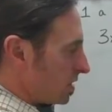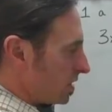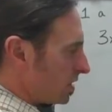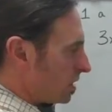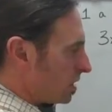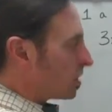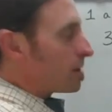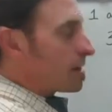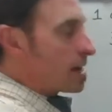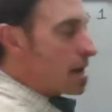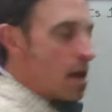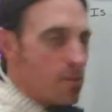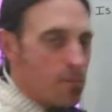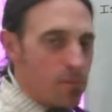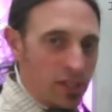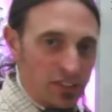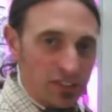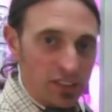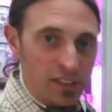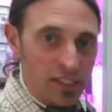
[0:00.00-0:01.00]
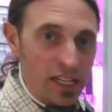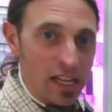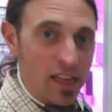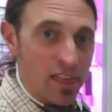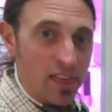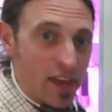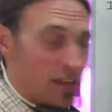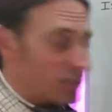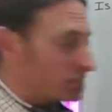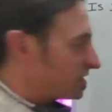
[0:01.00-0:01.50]
You know, basically
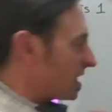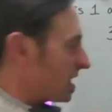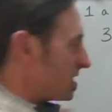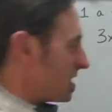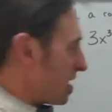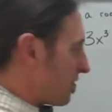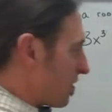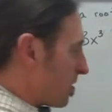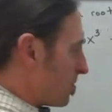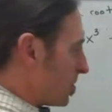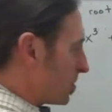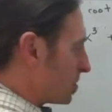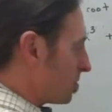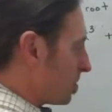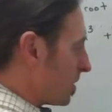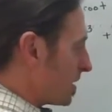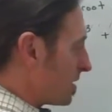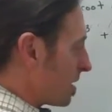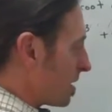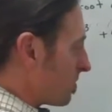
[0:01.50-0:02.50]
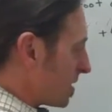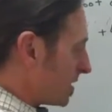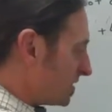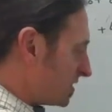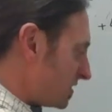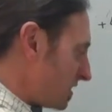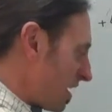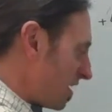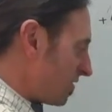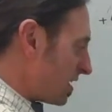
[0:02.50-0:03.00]
that's the idea. If I multiplied that by
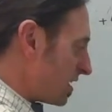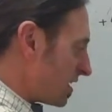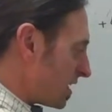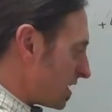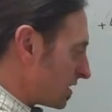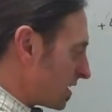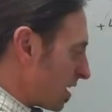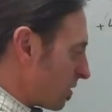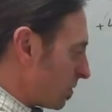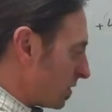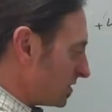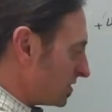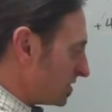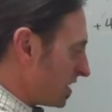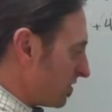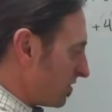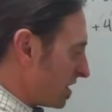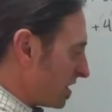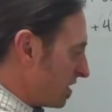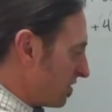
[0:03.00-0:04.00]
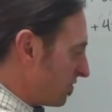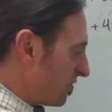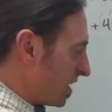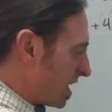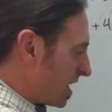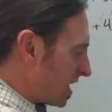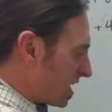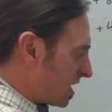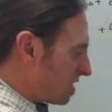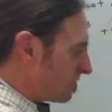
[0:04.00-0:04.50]
7, I'd get
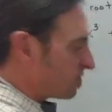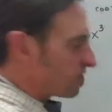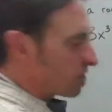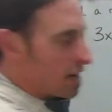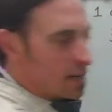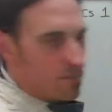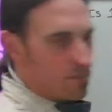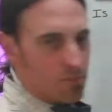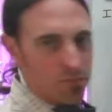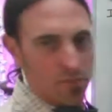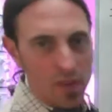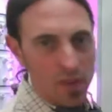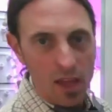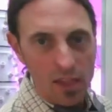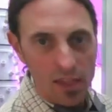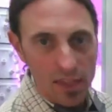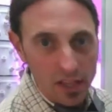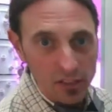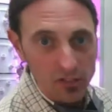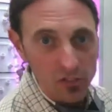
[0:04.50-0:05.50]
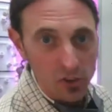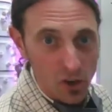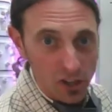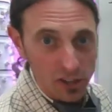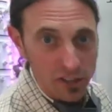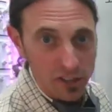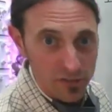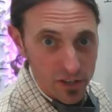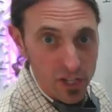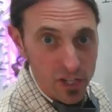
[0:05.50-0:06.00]
175, right? That's
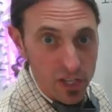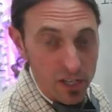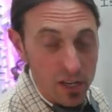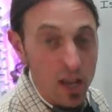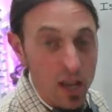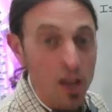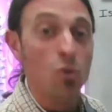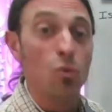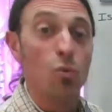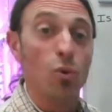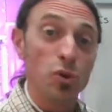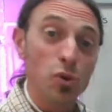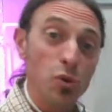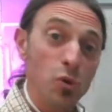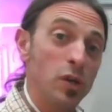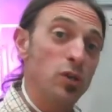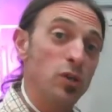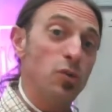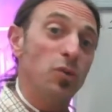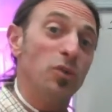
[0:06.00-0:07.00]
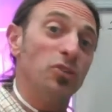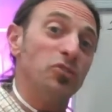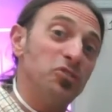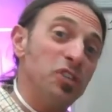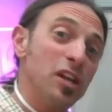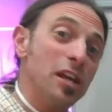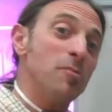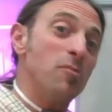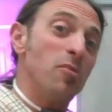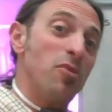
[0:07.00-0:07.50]
long division. Well, you can do the
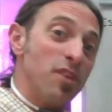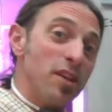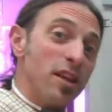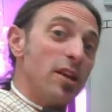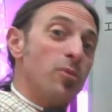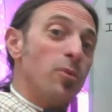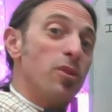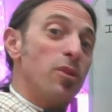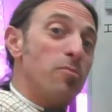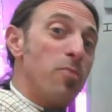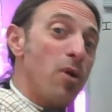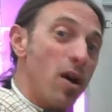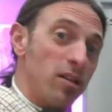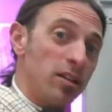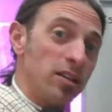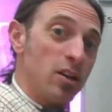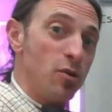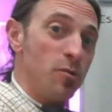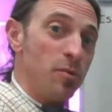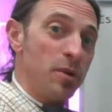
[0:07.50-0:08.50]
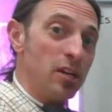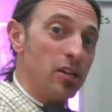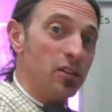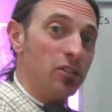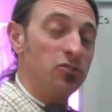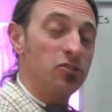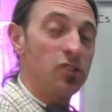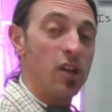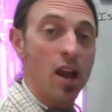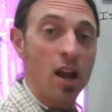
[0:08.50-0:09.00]
same thing with
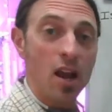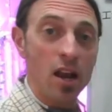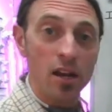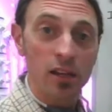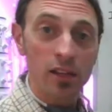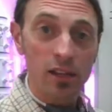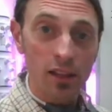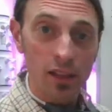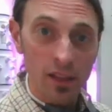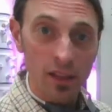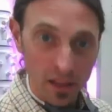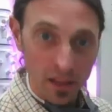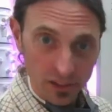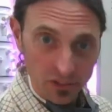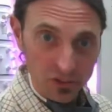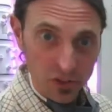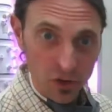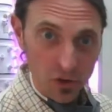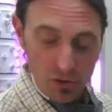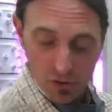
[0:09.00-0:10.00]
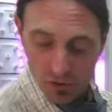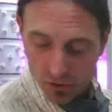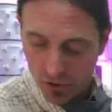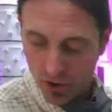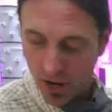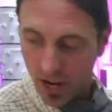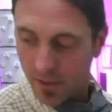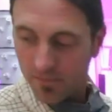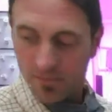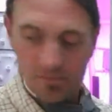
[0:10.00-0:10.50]
polynomials. Let's go through
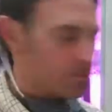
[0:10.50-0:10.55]
it.